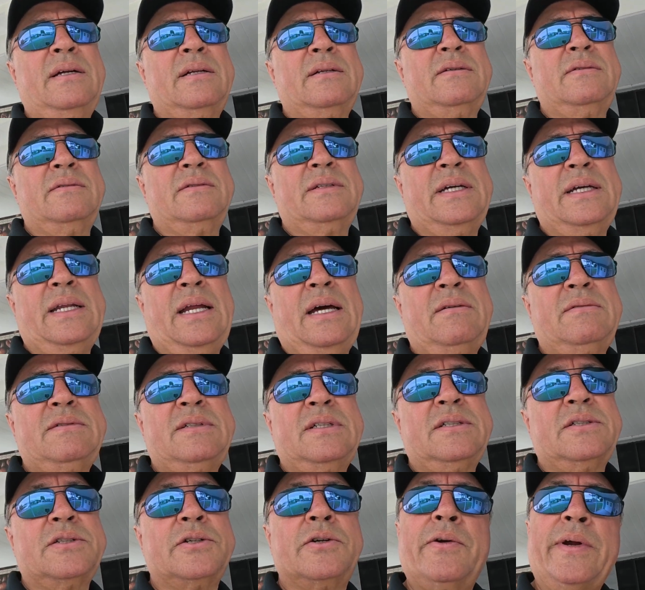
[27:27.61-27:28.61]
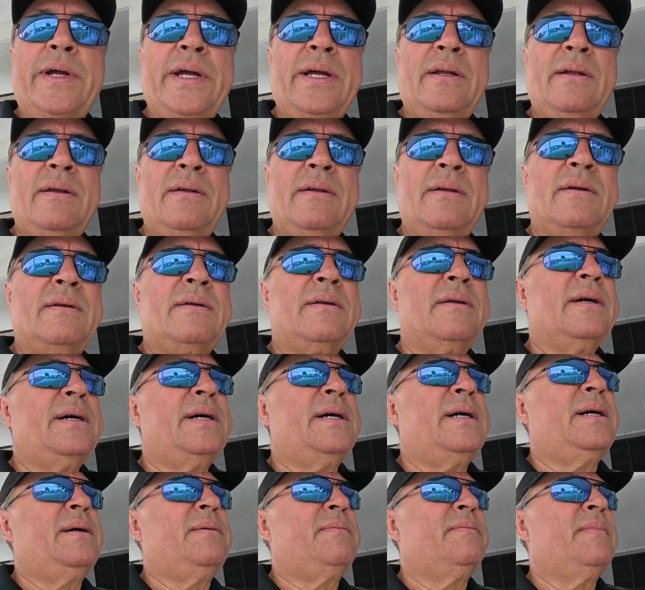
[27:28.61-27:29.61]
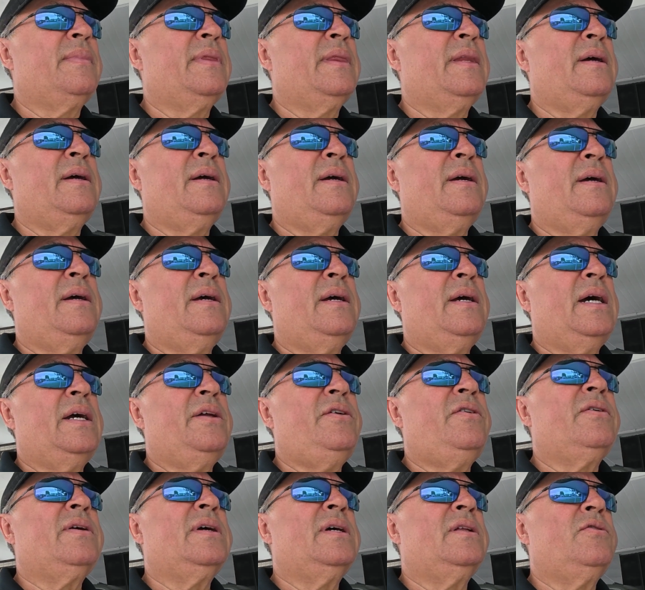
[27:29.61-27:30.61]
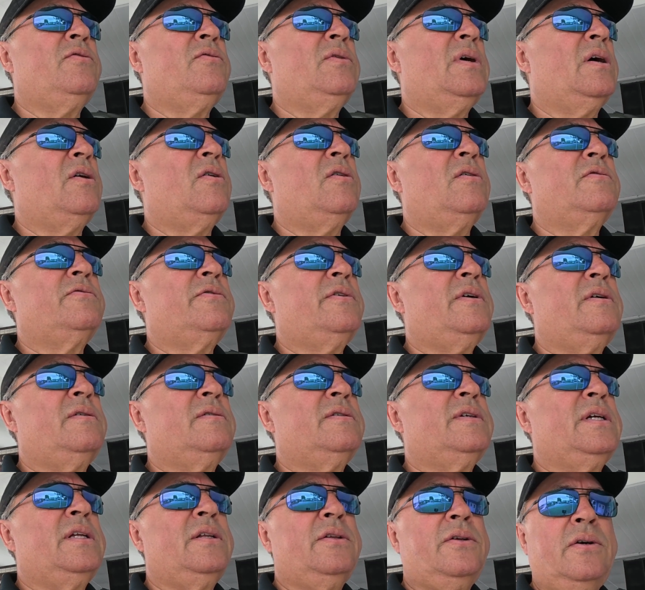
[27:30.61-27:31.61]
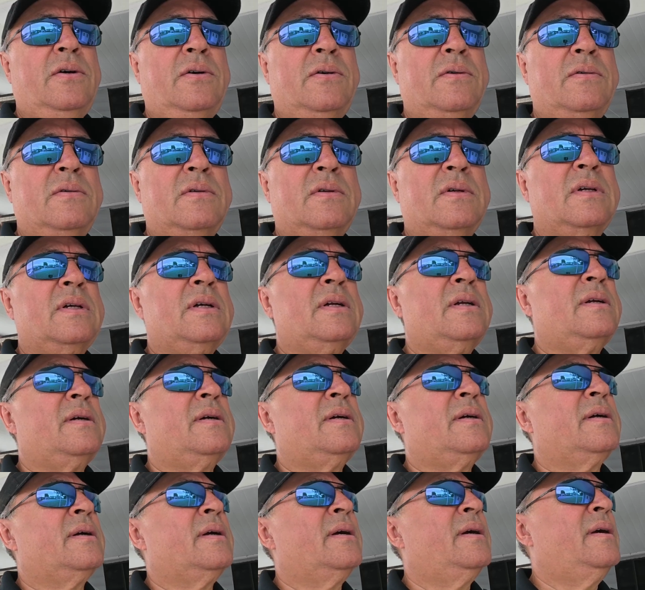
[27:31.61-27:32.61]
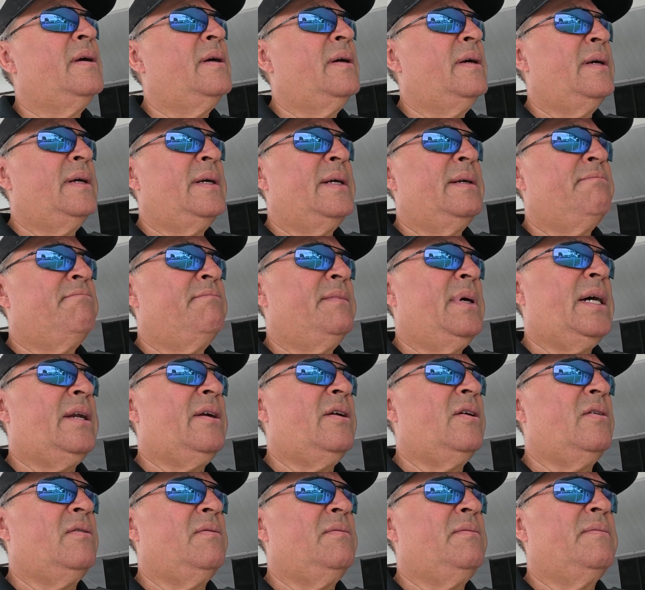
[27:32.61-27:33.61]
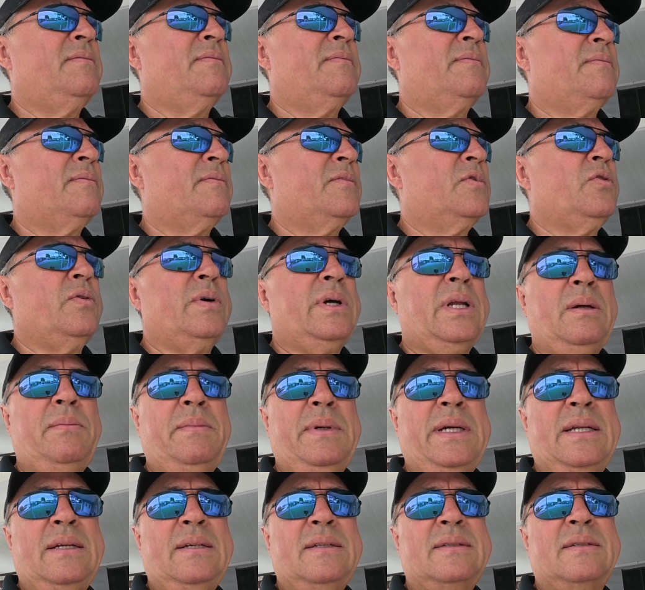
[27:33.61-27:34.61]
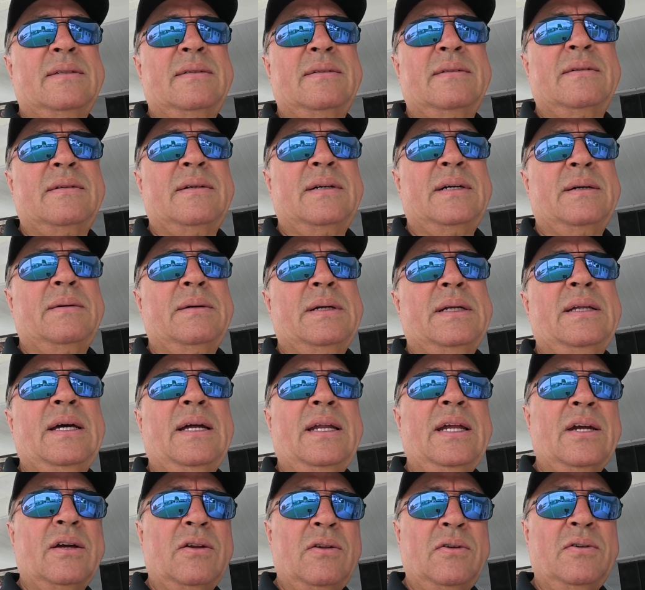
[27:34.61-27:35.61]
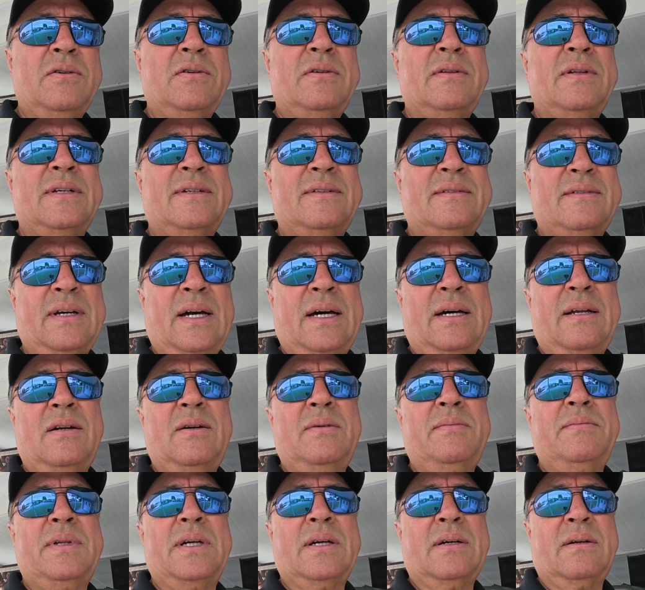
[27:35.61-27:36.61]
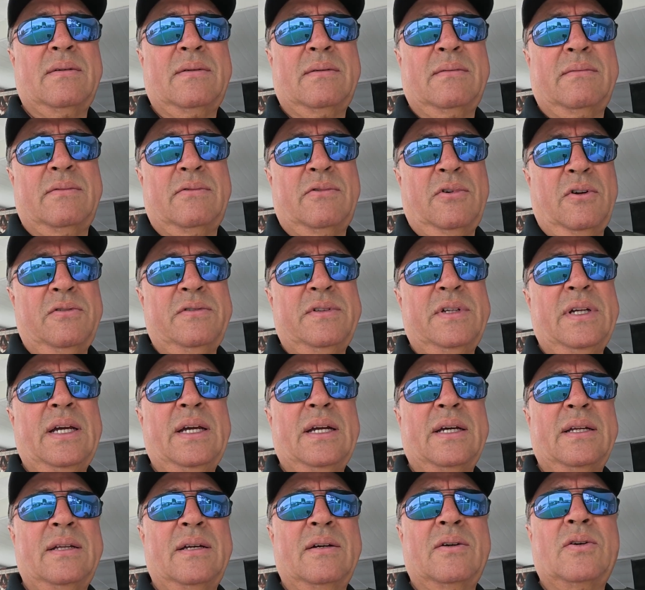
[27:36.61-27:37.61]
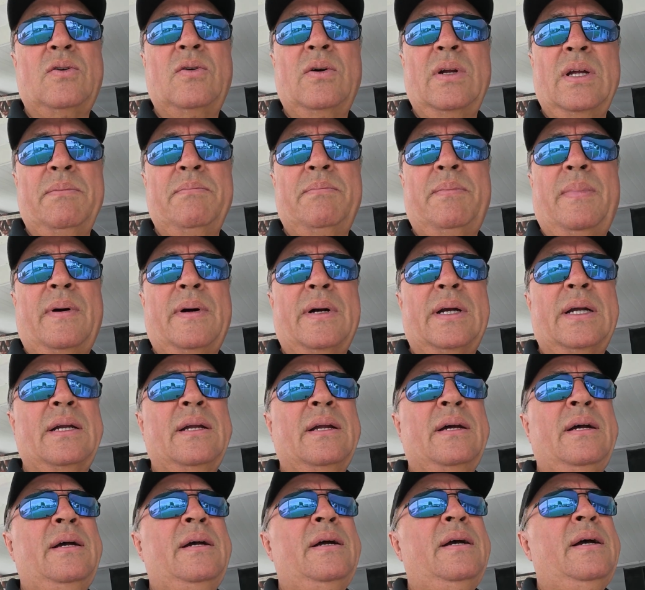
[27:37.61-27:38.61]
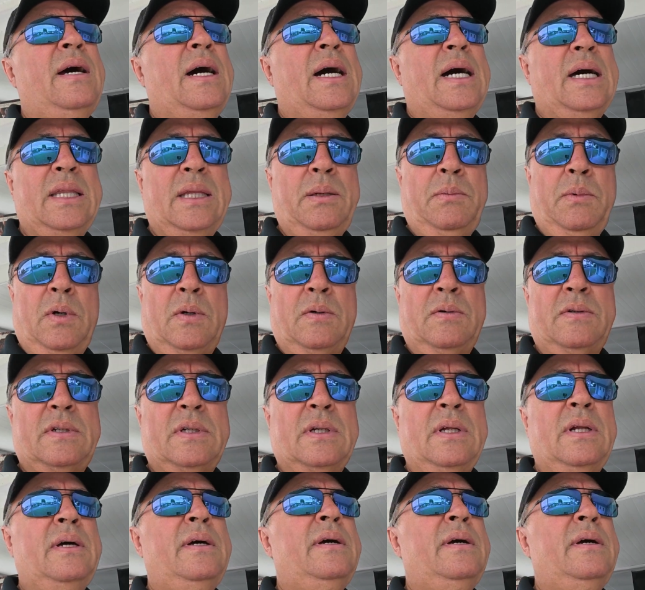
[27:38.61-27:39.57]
to 10 ounces green. And you can do a whole roast in those, I don't know, 20 minutes. That includes the startup, the roasting, and the cooling part at the most.